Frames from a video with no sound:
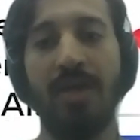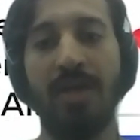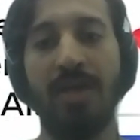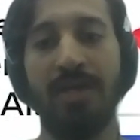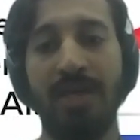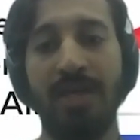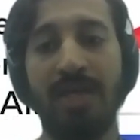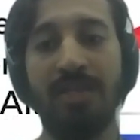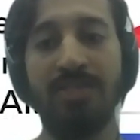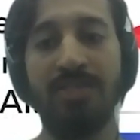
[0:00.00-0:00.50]

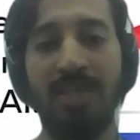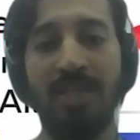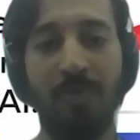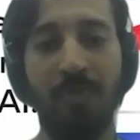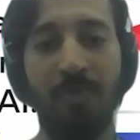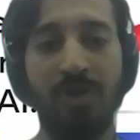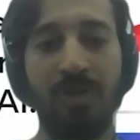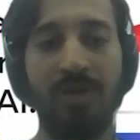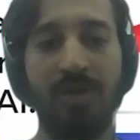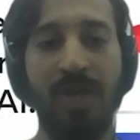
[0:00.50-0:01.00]
It can
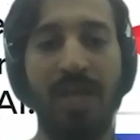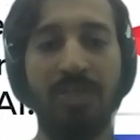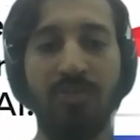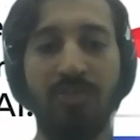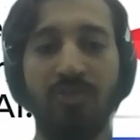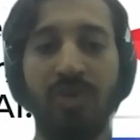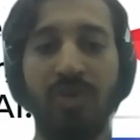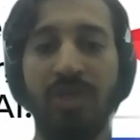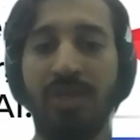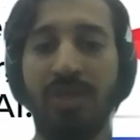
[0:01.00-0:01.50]
support
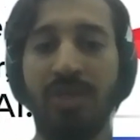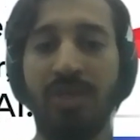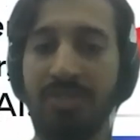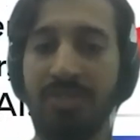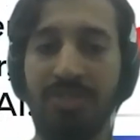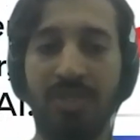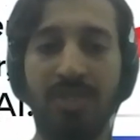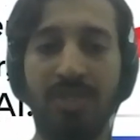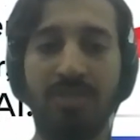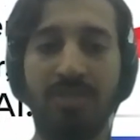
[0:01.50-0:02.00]
SQL
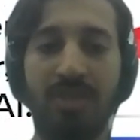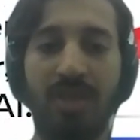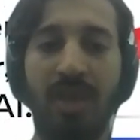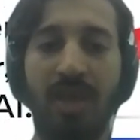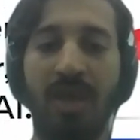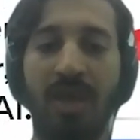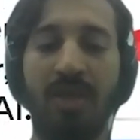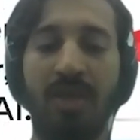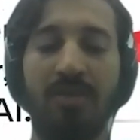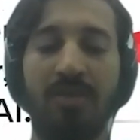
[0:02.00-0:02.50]
cursors
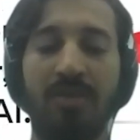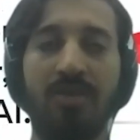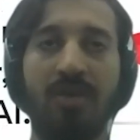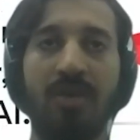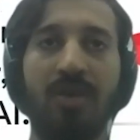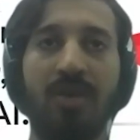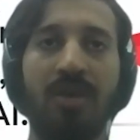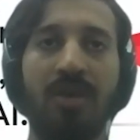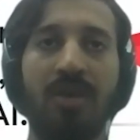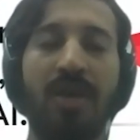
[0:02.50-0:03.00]
and
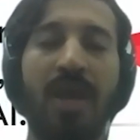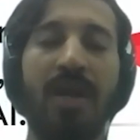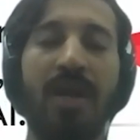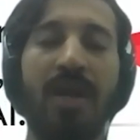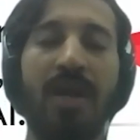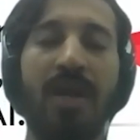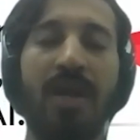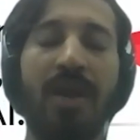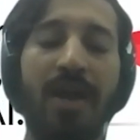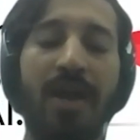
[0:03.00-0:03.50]

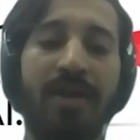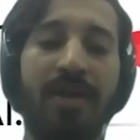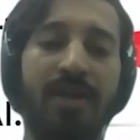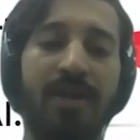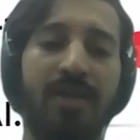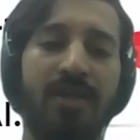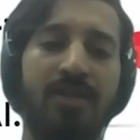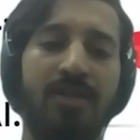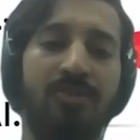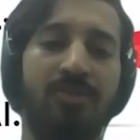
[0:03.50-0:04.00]
can
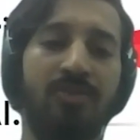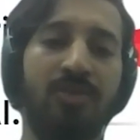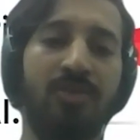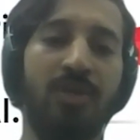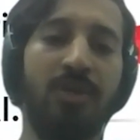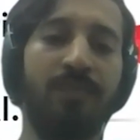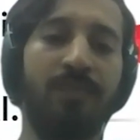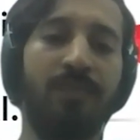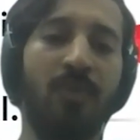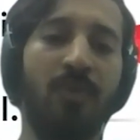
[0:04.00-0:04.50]
handle, you
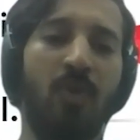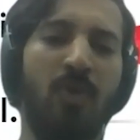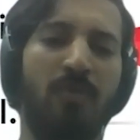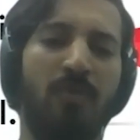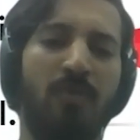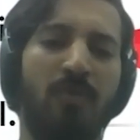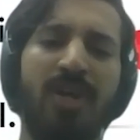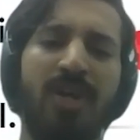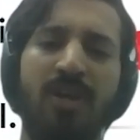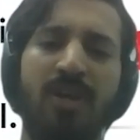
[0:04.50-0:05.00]
know,
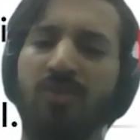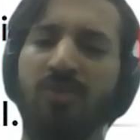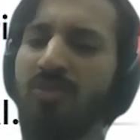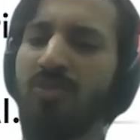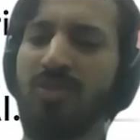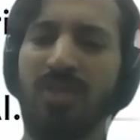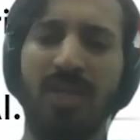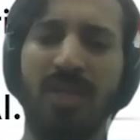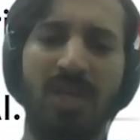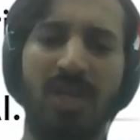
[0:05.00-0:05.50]
open and
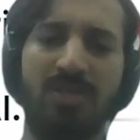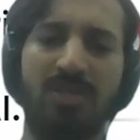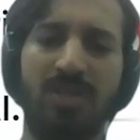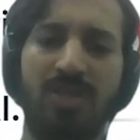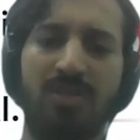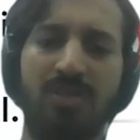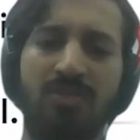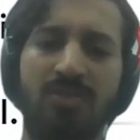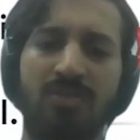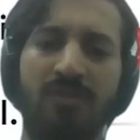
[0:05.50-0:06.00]
close
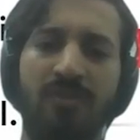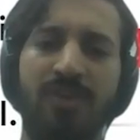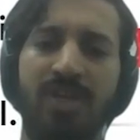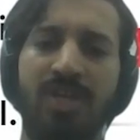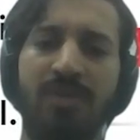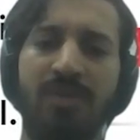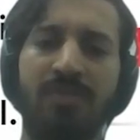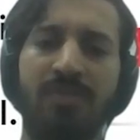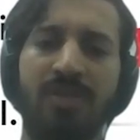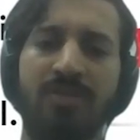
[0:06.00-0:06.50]
connections
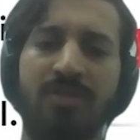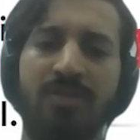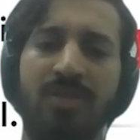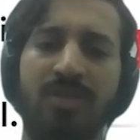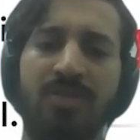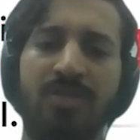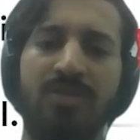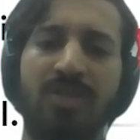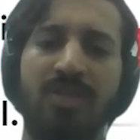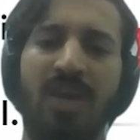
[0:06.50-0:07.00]

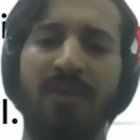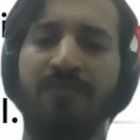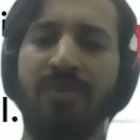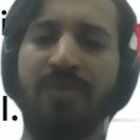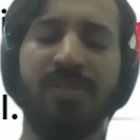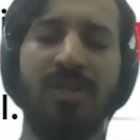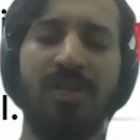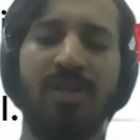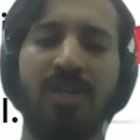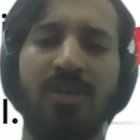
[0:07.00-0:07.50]
databases
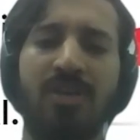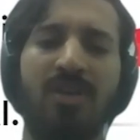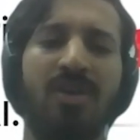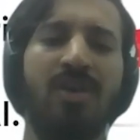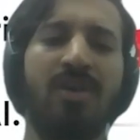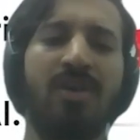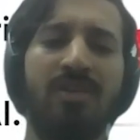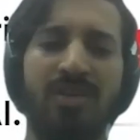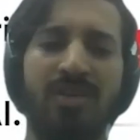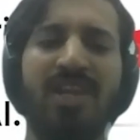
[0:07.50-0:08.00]
efficiently.
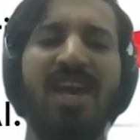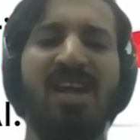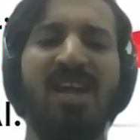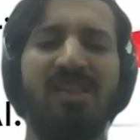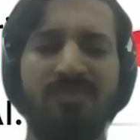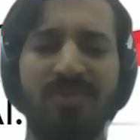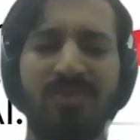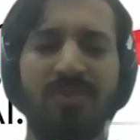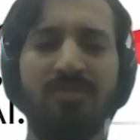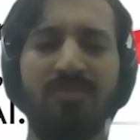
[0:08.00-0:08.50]
Really
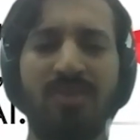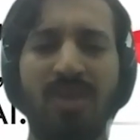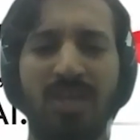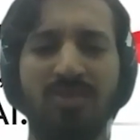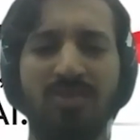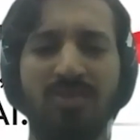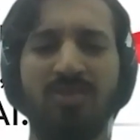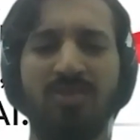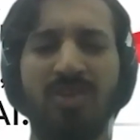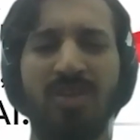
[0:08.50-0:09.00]
helps in
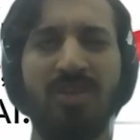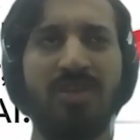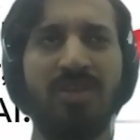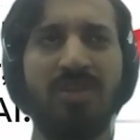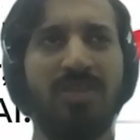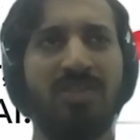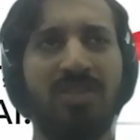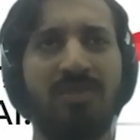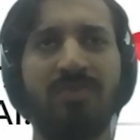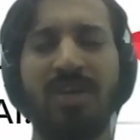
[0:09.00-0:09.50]
executing
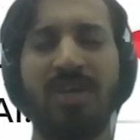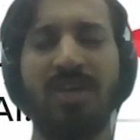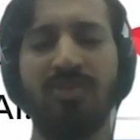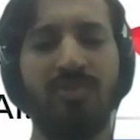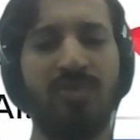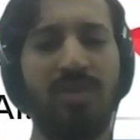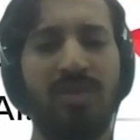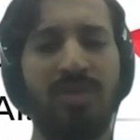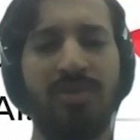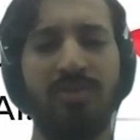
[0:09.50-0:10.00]
custom
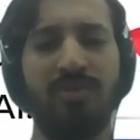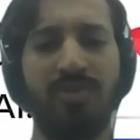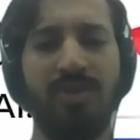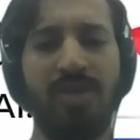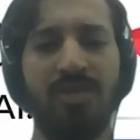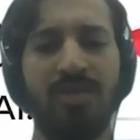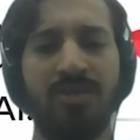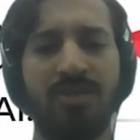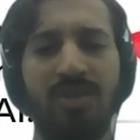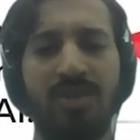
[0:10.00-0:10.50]
SQL
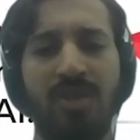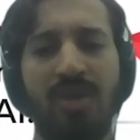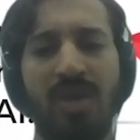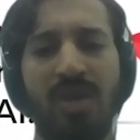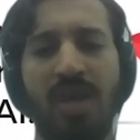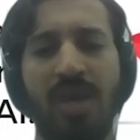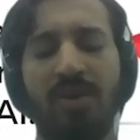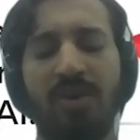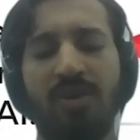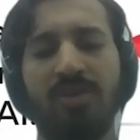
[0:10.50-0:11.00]
queries,
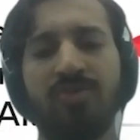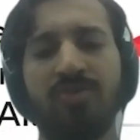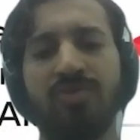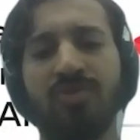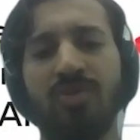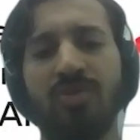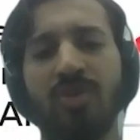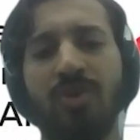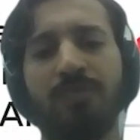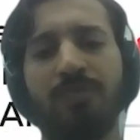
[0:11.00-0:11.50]
and
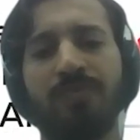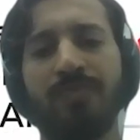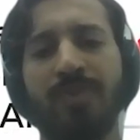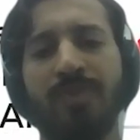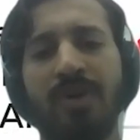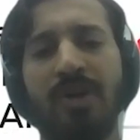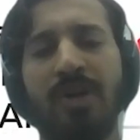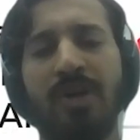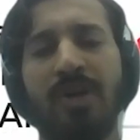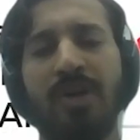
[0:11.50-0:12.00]
also
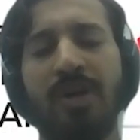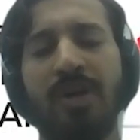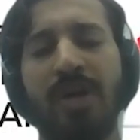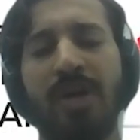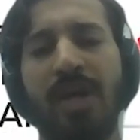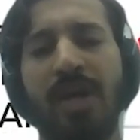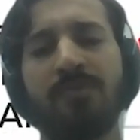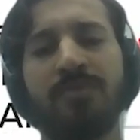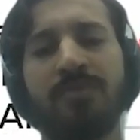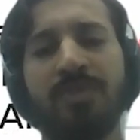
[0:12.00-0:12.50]

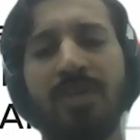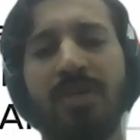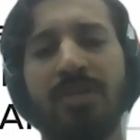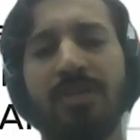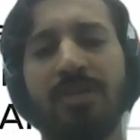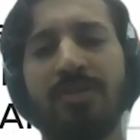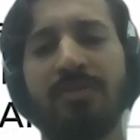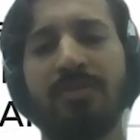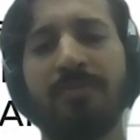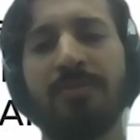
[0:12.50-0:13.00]
helps
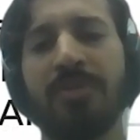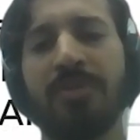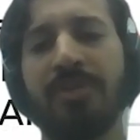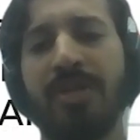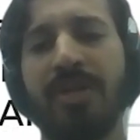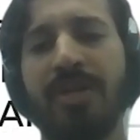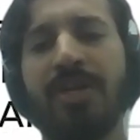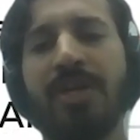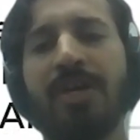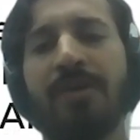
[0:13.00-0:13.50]
in
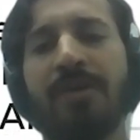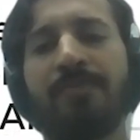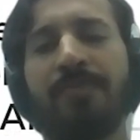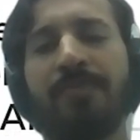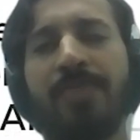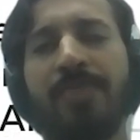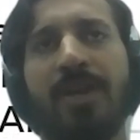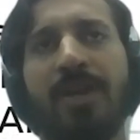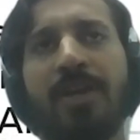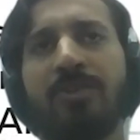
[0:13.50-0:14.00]

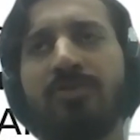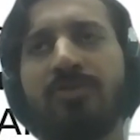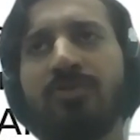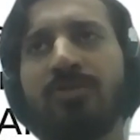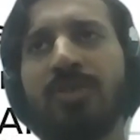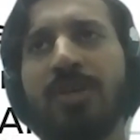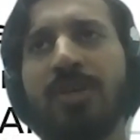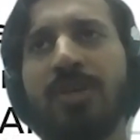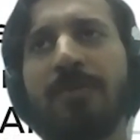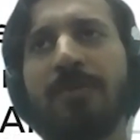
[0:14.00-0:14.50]

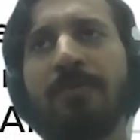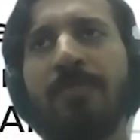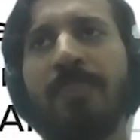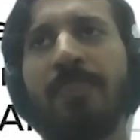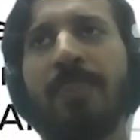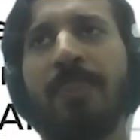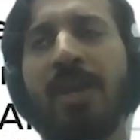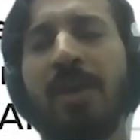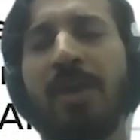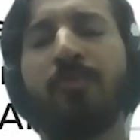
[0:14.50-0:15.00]

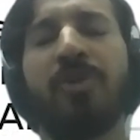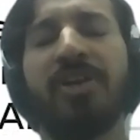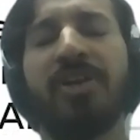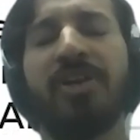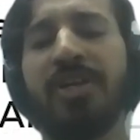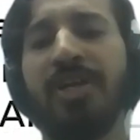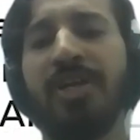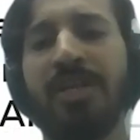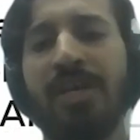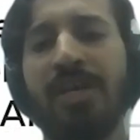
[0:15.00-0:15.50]

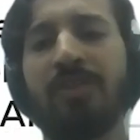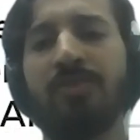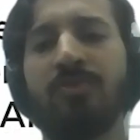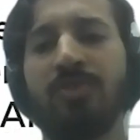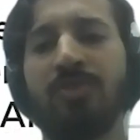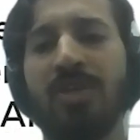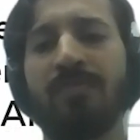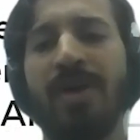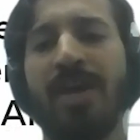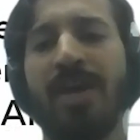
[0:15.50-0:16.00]
importing data into the
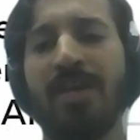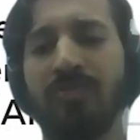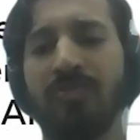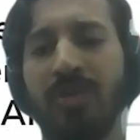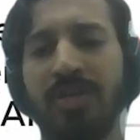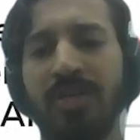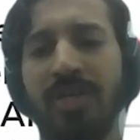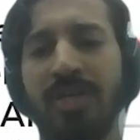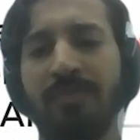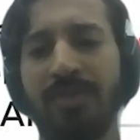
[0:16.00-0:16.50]

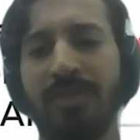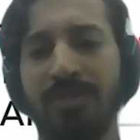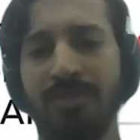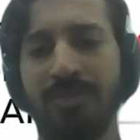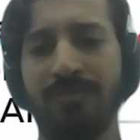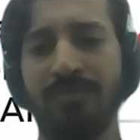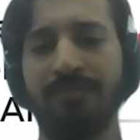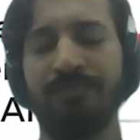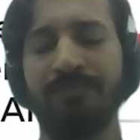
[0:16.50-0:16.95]
MySQL database.